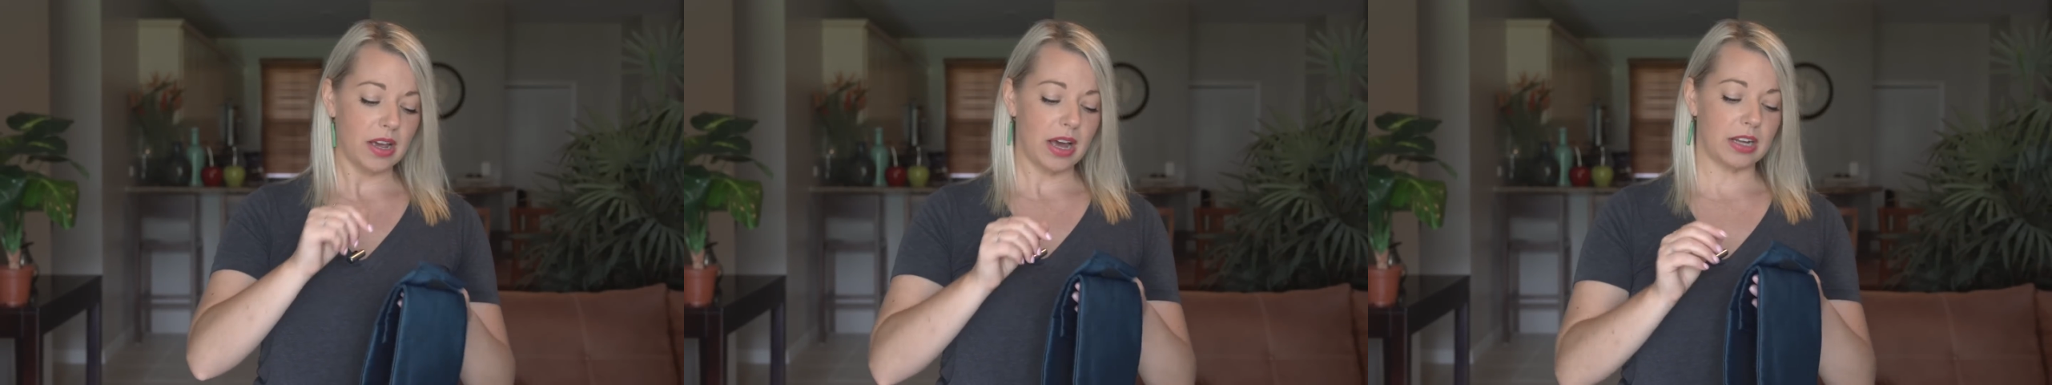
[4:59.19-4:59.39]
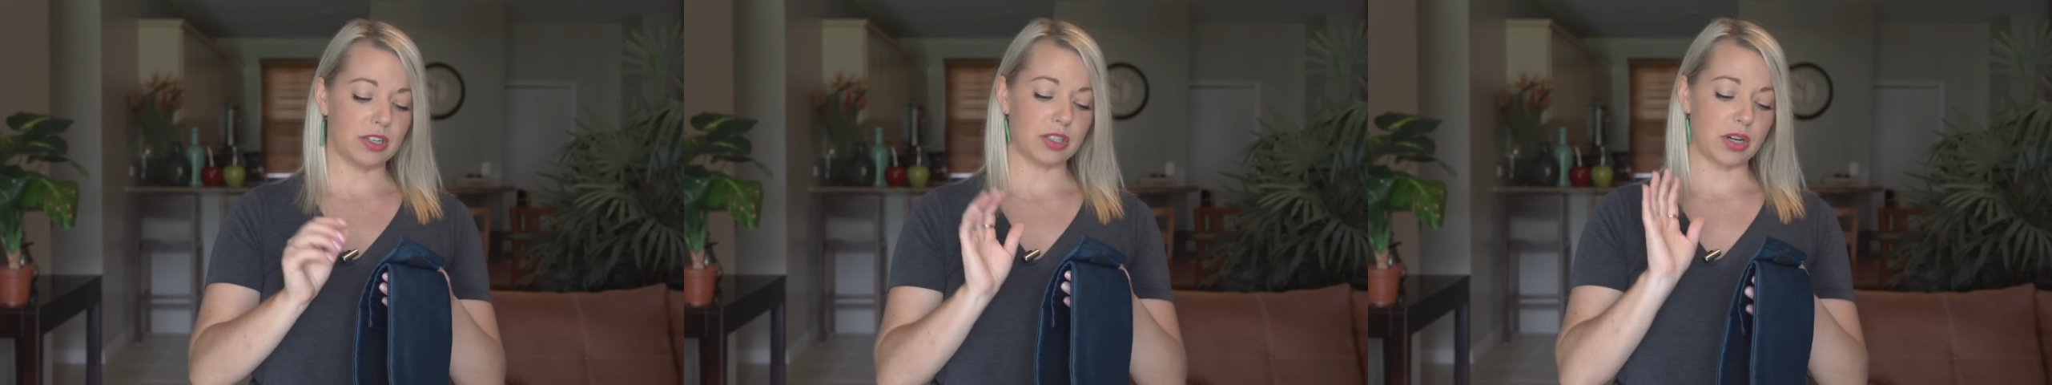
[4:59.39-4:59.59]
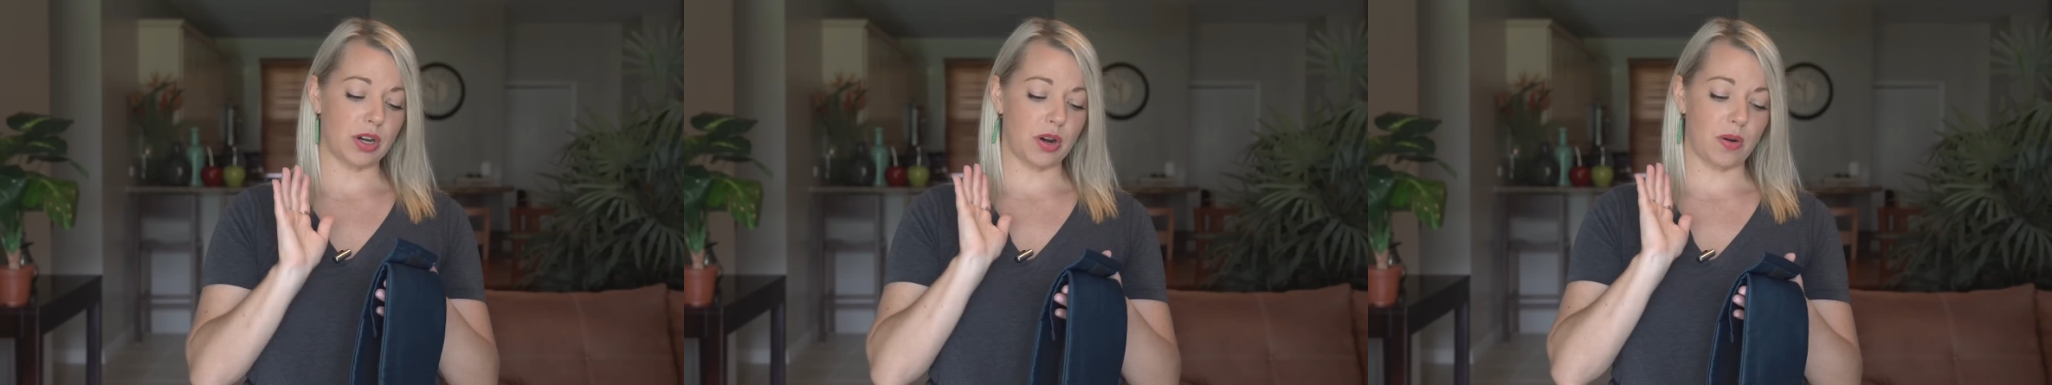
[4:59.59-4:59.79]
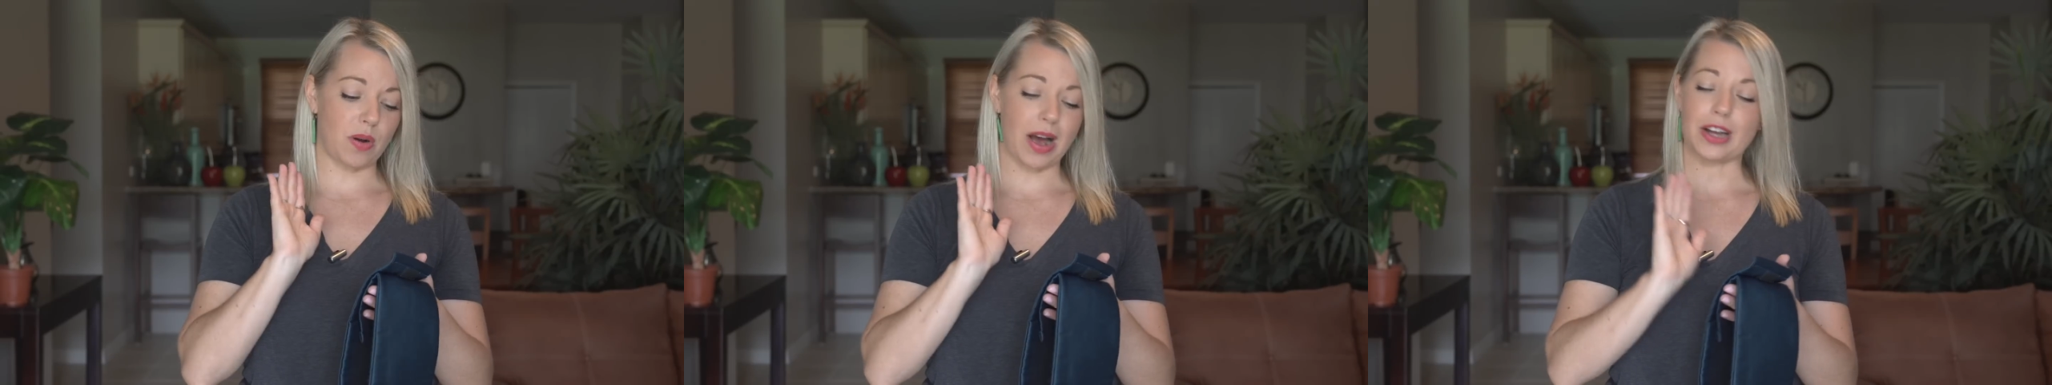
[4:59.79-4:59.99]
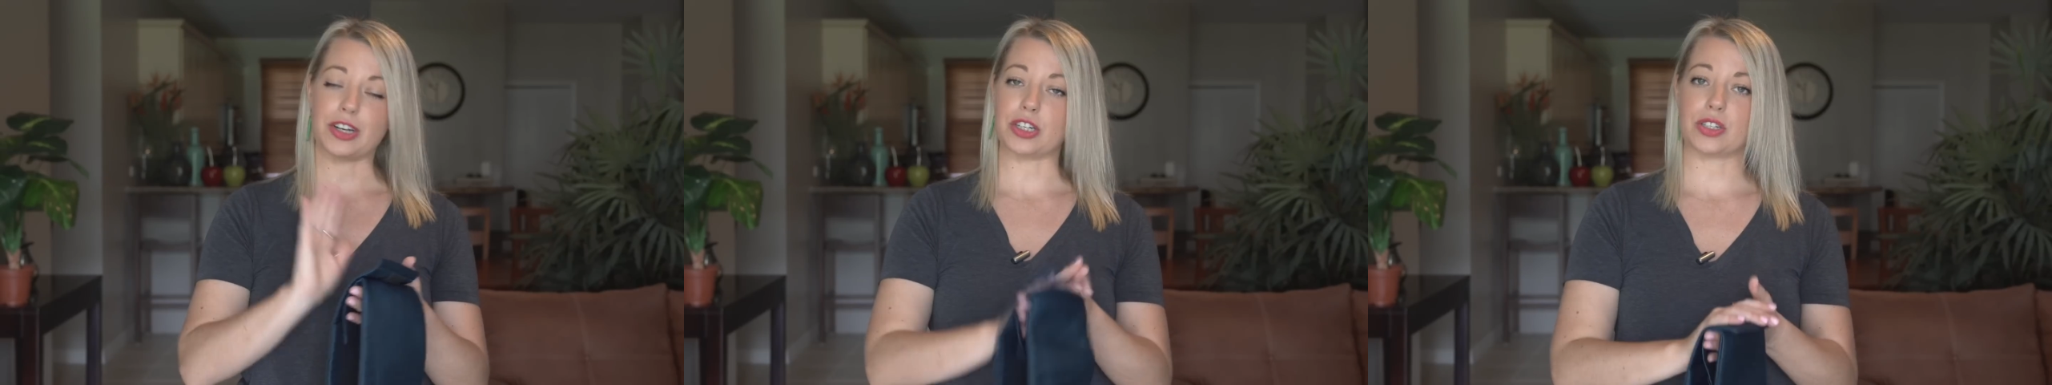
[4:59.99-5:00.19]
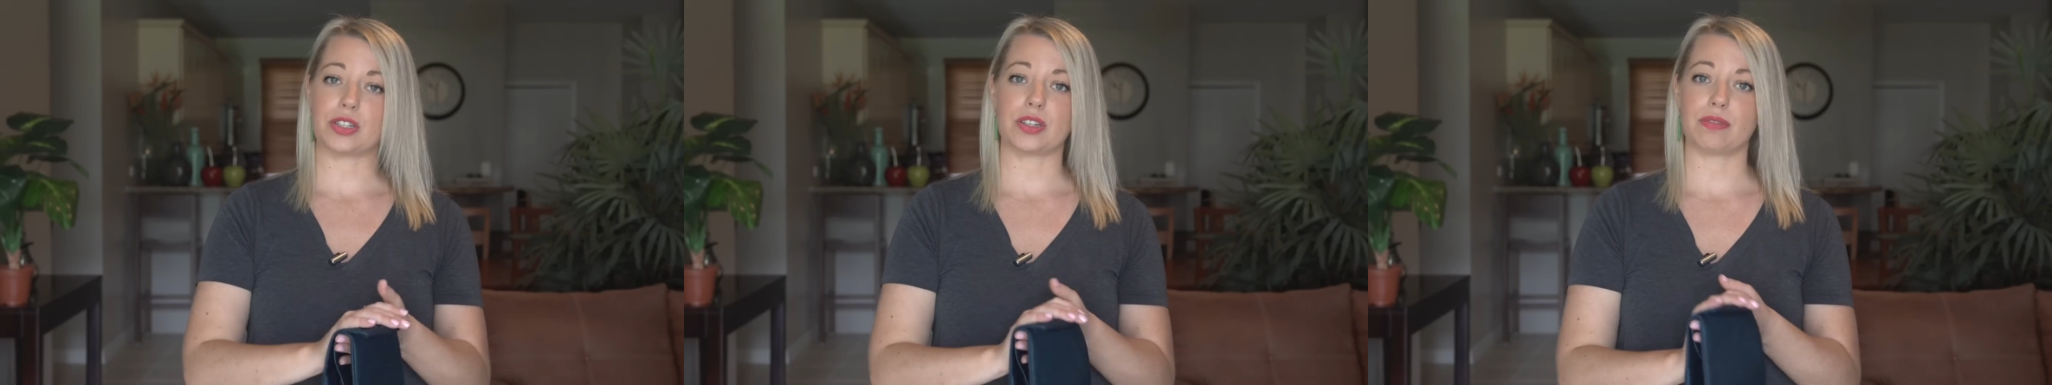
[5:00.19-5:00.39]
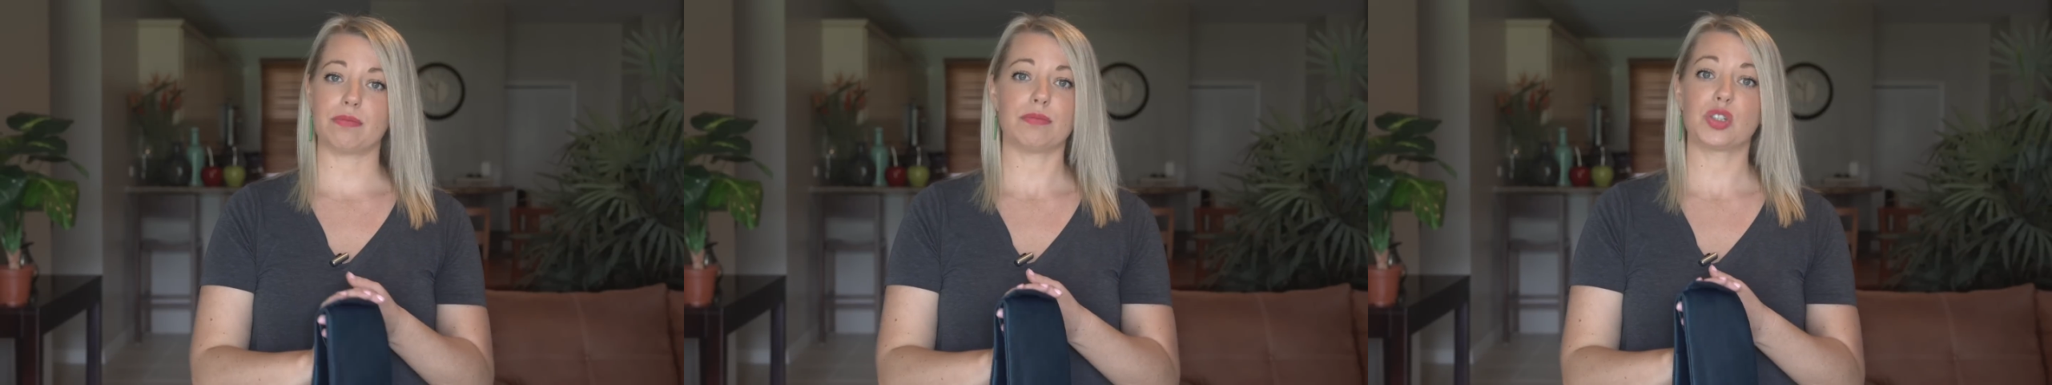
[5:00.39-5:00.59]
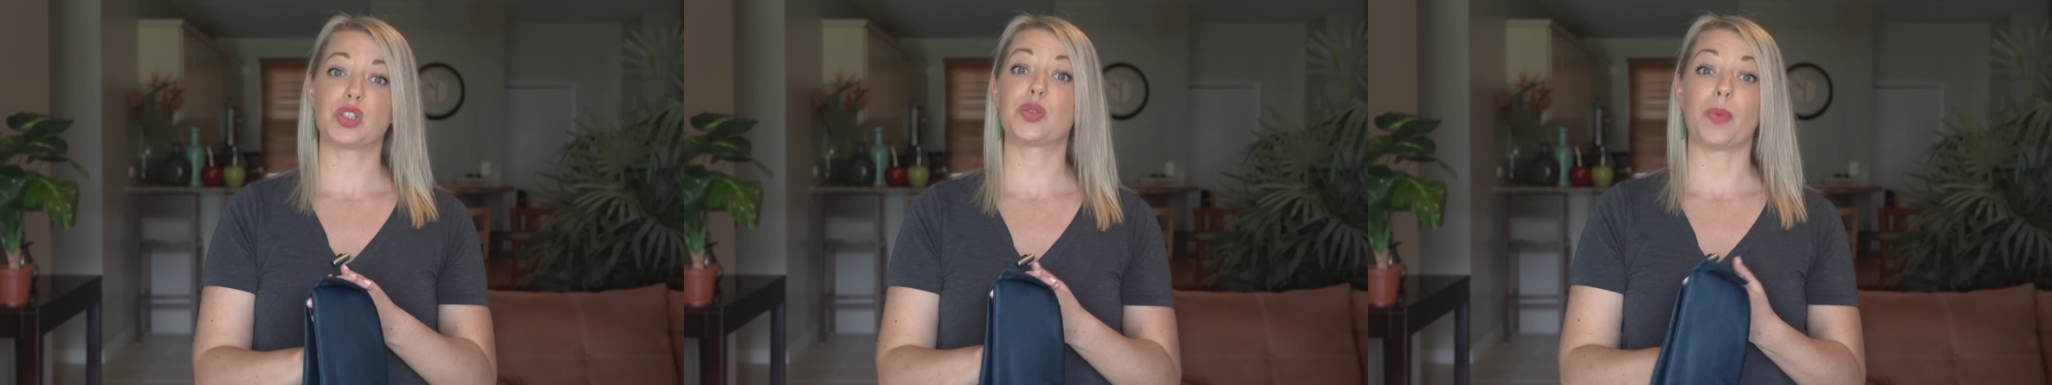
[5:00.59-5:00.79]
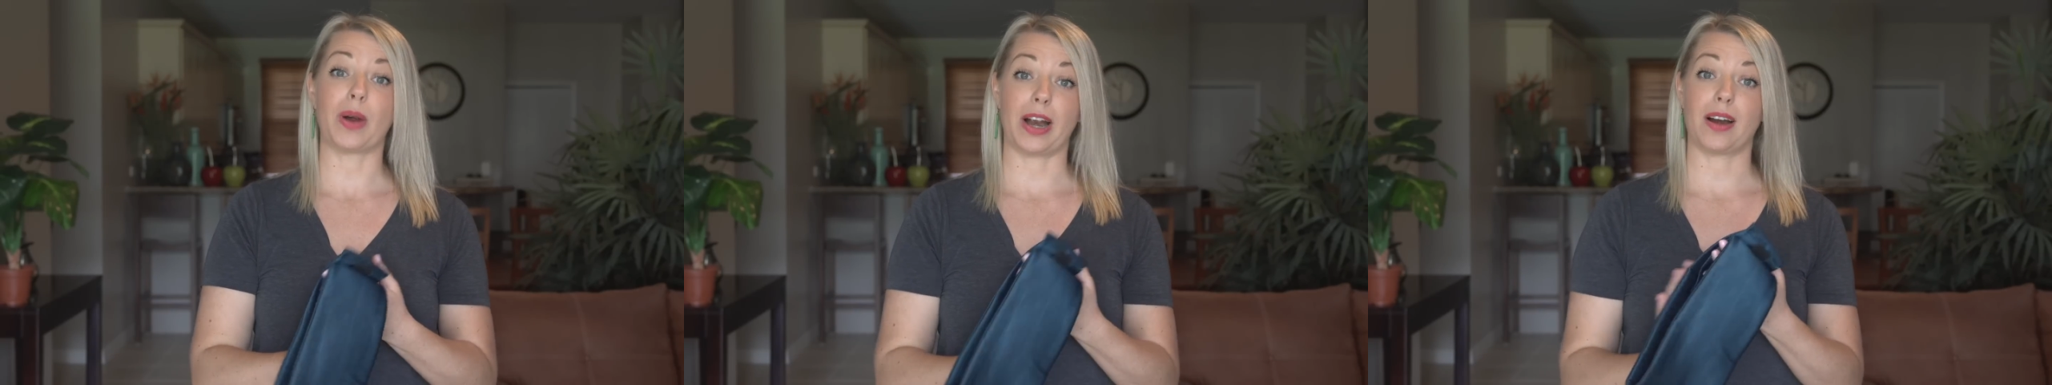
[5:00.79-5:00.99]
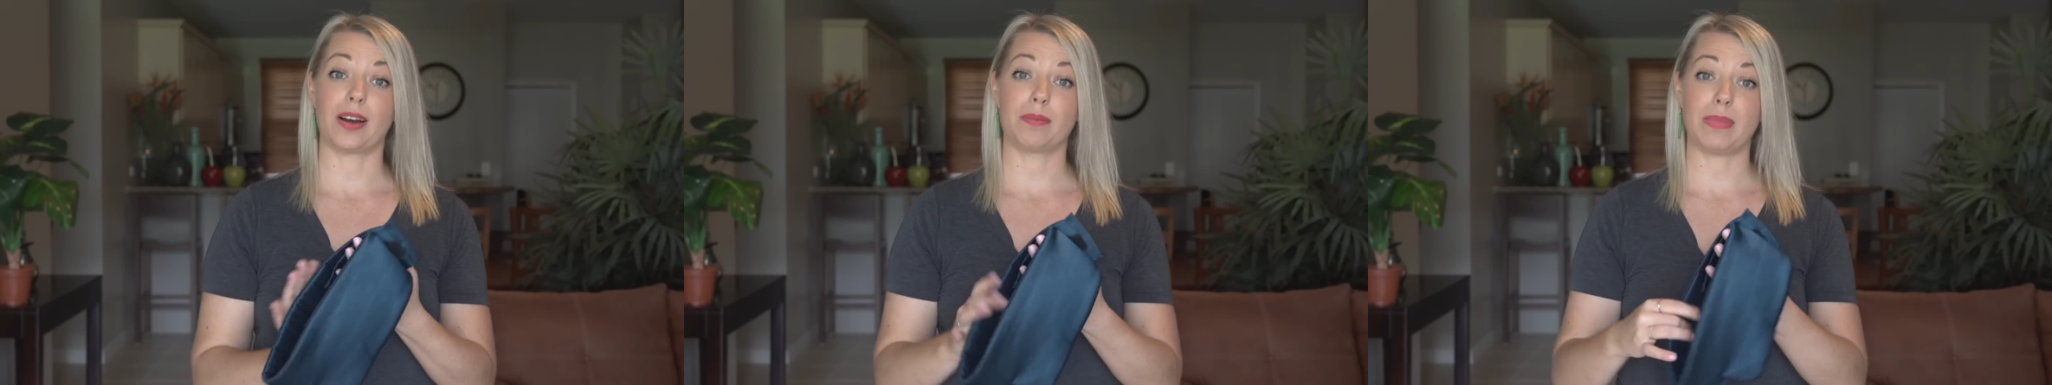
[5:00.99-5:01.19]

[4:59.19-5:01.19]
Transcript: and so I just swear